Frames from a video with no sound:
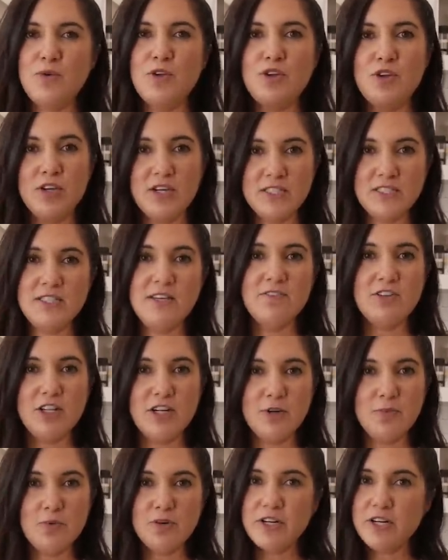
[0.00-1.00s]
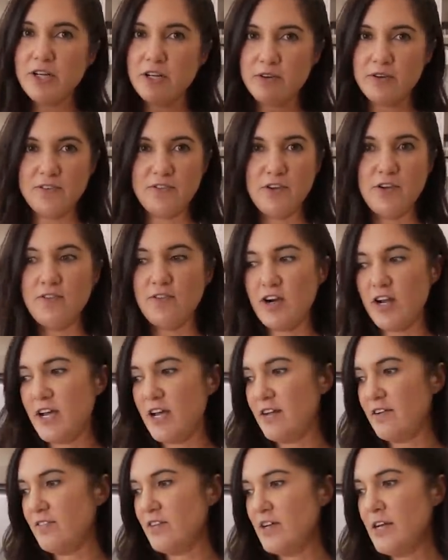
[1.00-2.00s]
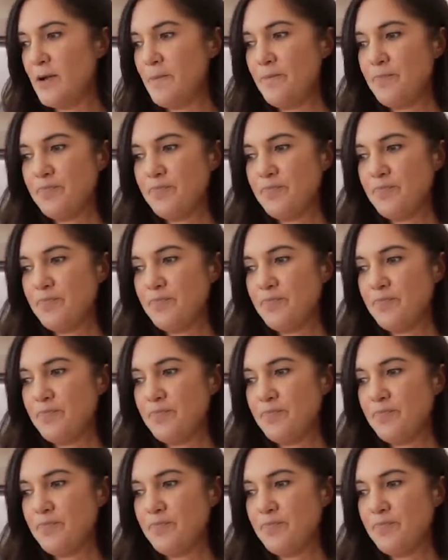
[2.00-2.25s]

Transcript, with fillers: when you get a 7-Layer Burrito, if you ever have,